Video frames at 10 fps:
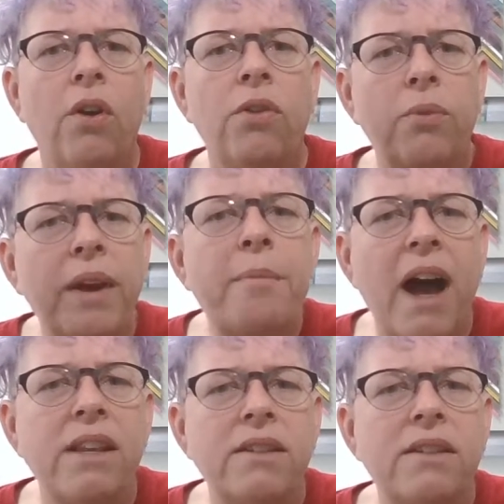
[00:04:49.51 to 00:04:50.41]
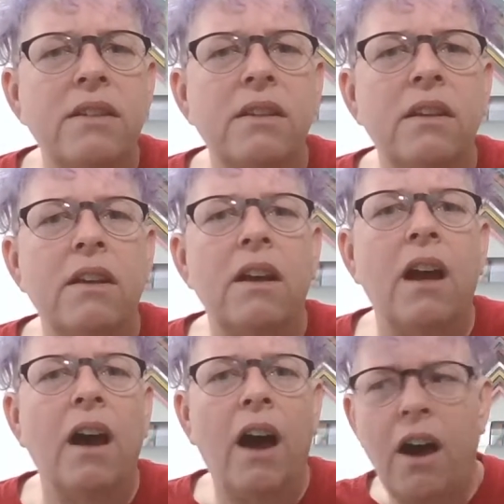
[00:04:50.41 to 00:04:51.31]
3 months
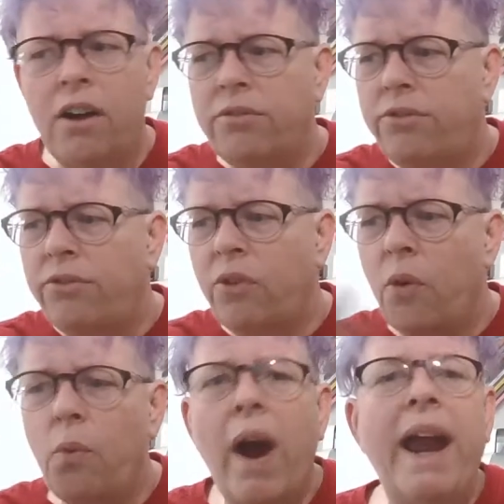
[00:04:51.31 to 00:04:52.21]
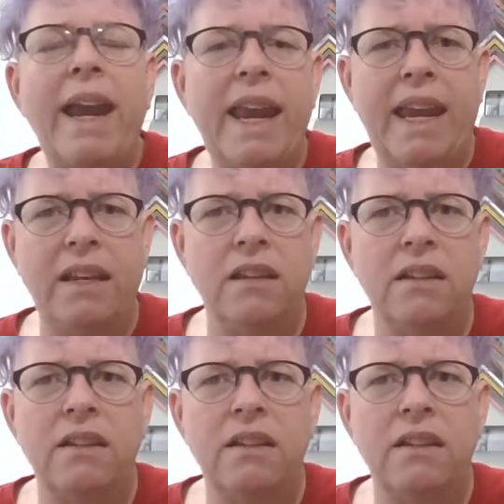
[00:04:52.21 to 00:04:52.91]
of waiting